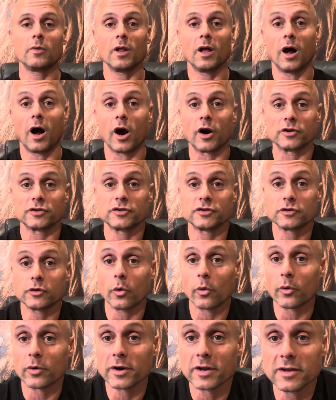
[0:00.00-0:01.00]
Our
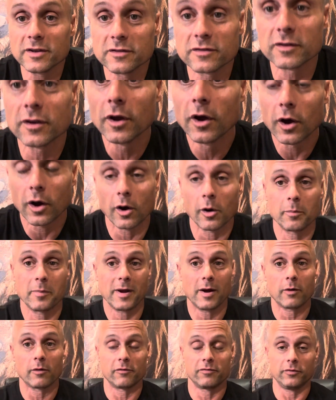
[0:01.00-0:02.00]
stories are
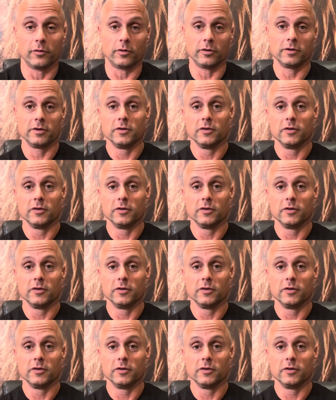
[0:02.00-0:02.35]
powerful,